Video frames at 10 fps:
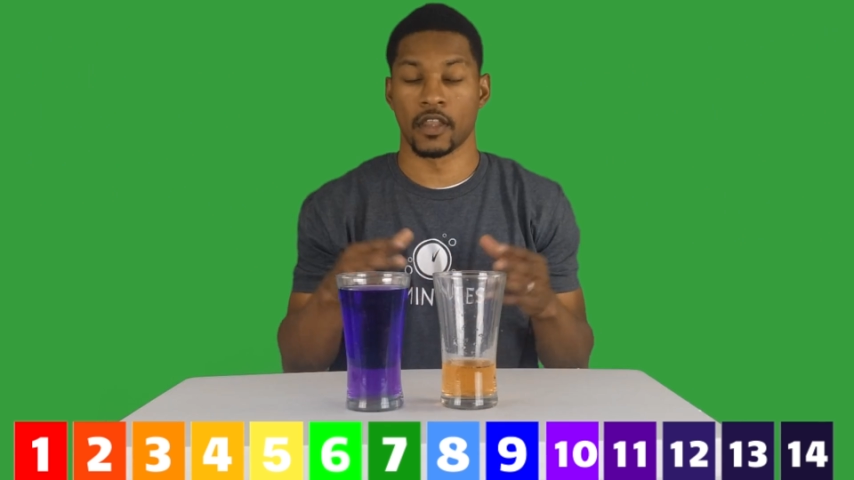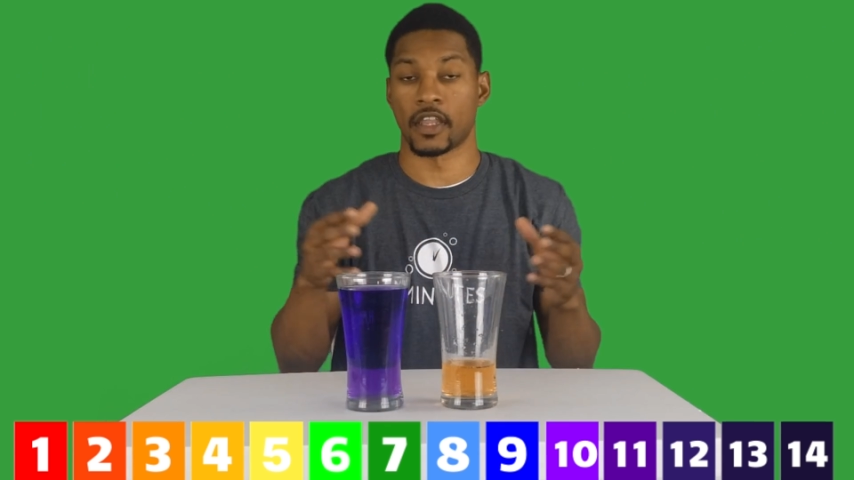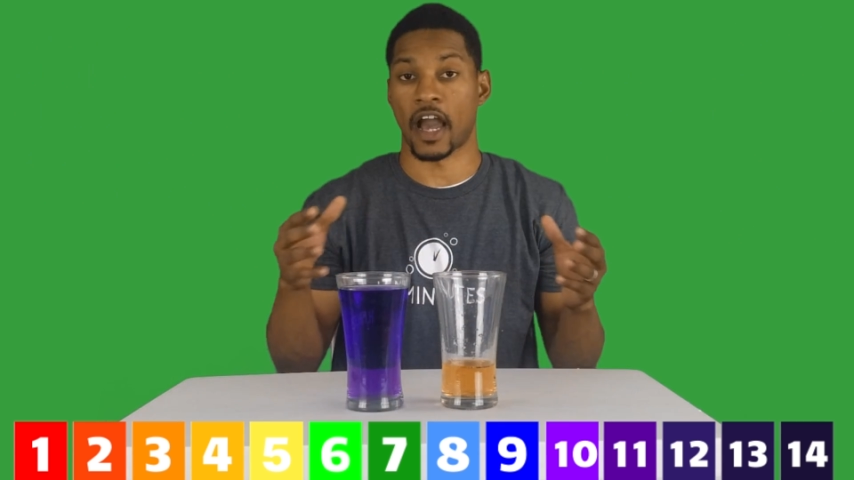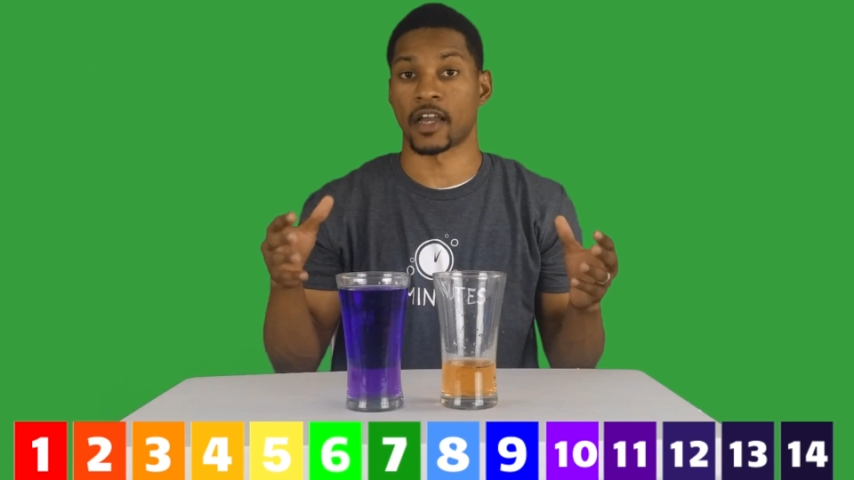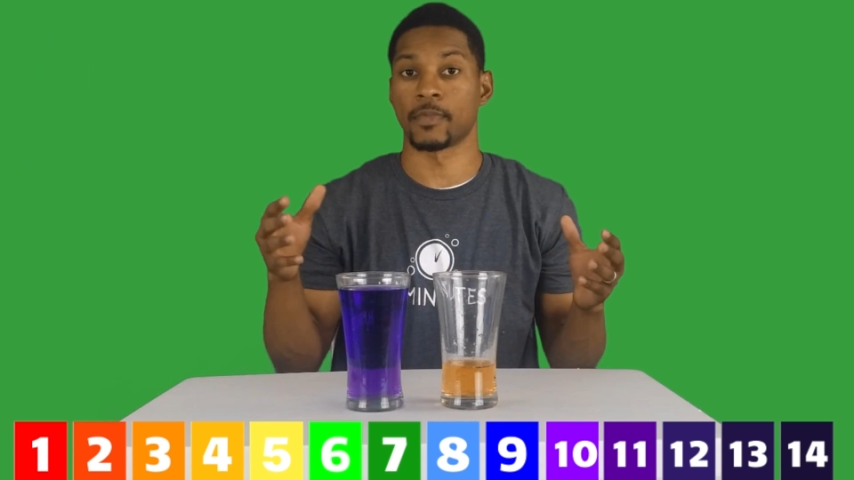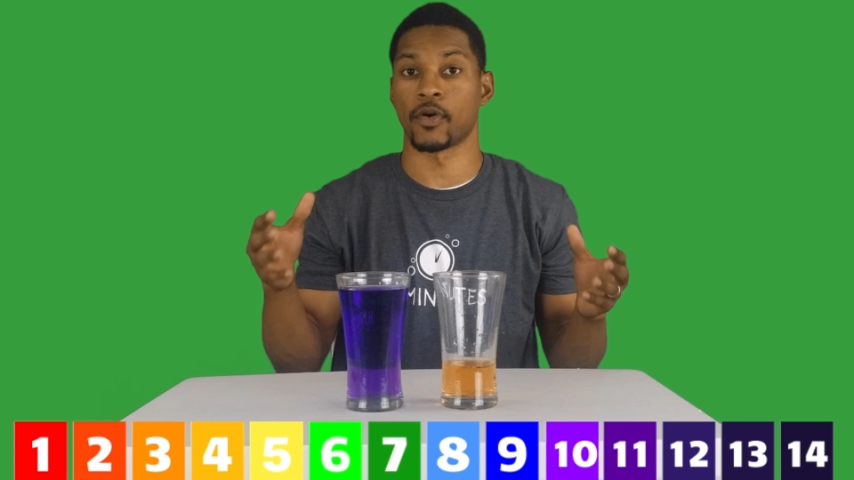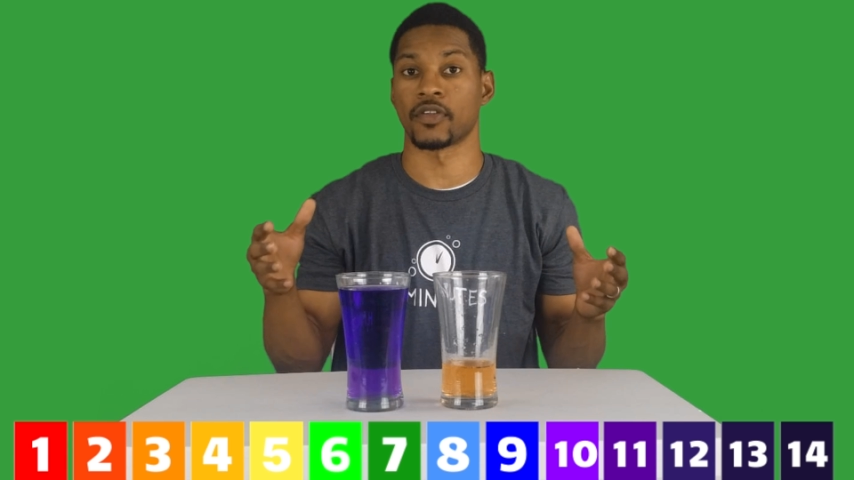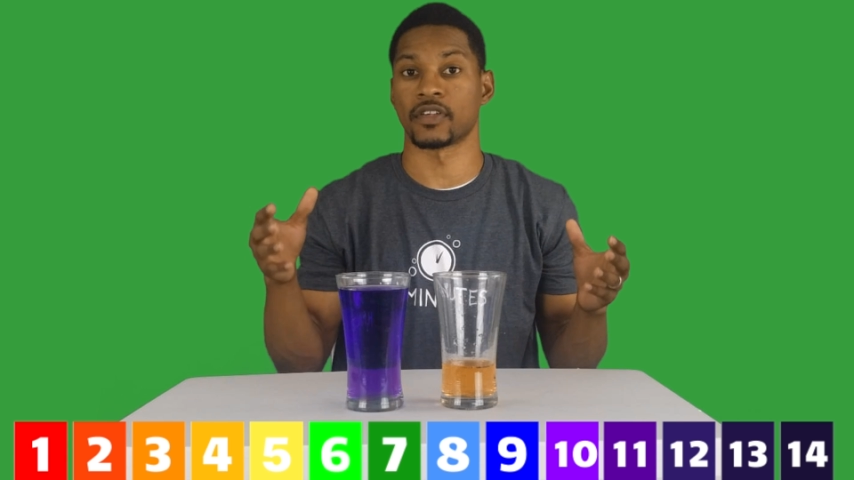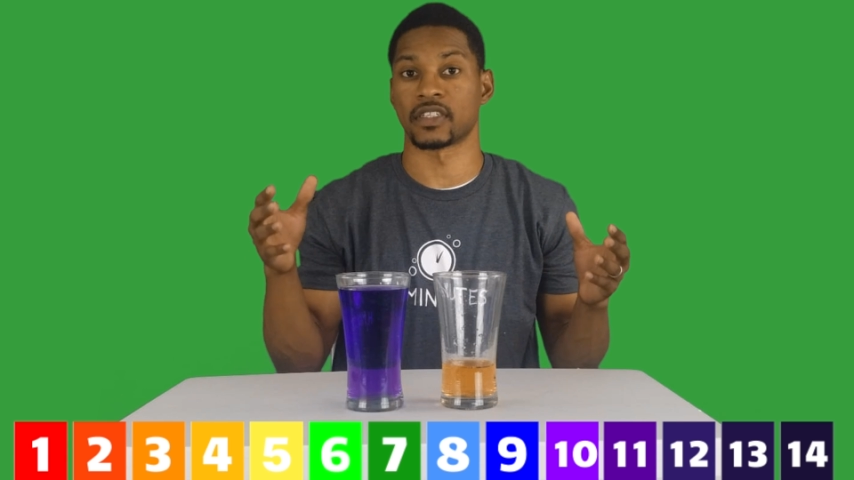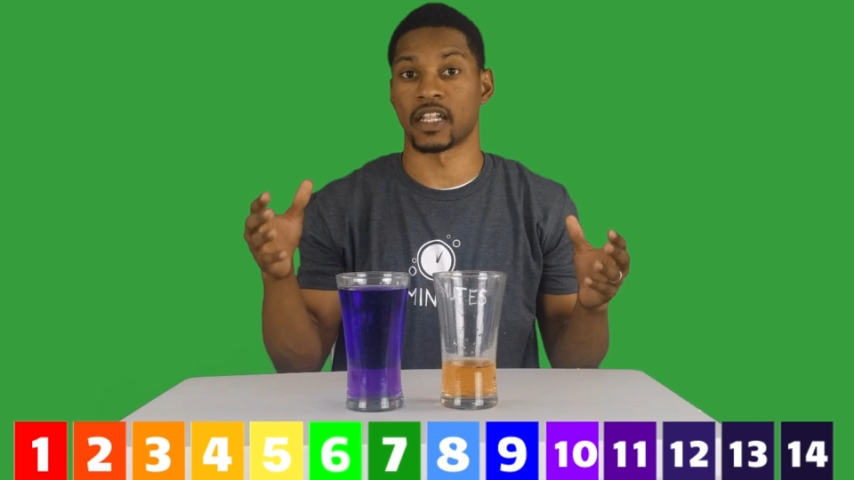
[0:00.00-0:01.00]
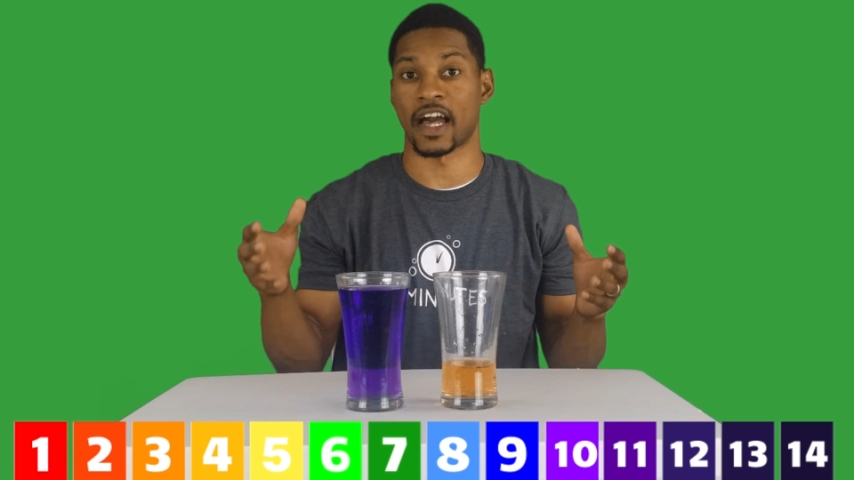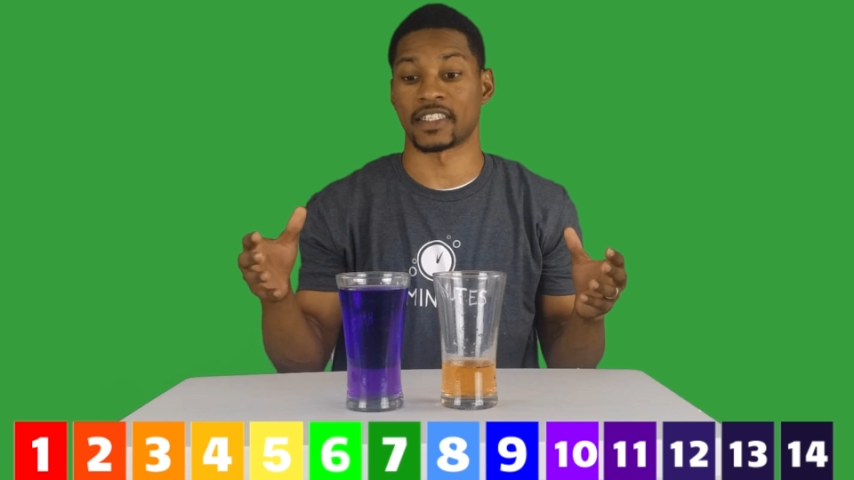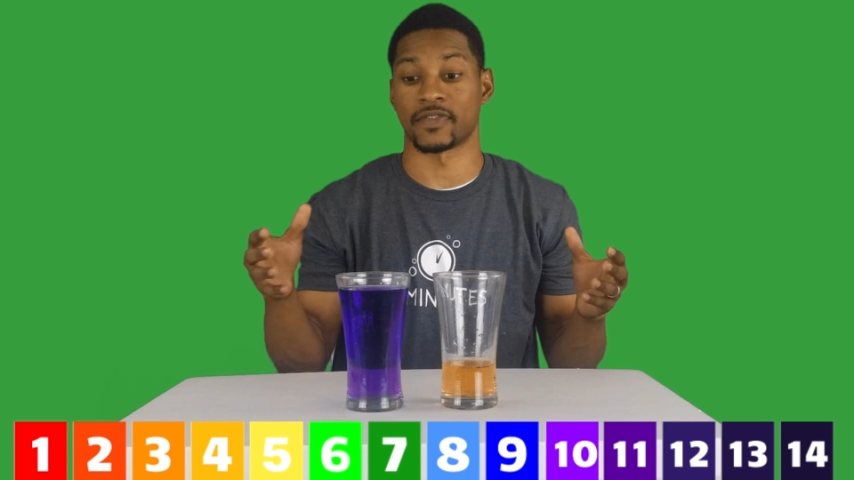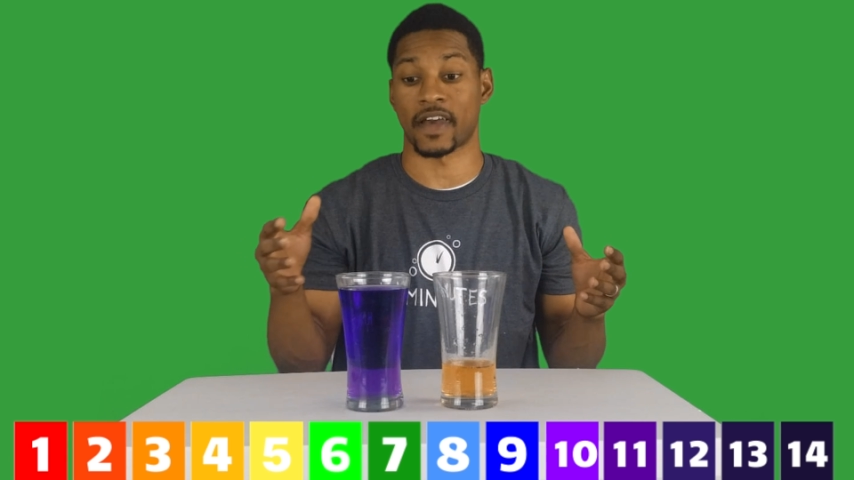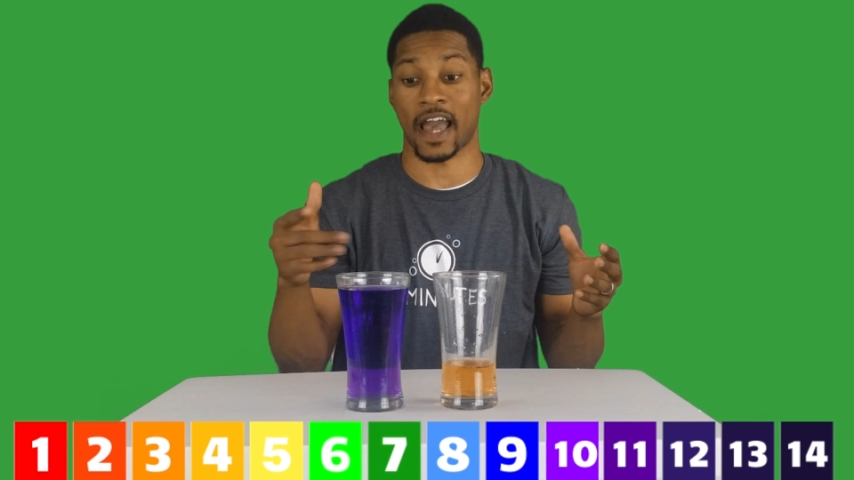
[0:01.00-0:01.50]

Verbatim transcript: Now, I could pour this glass of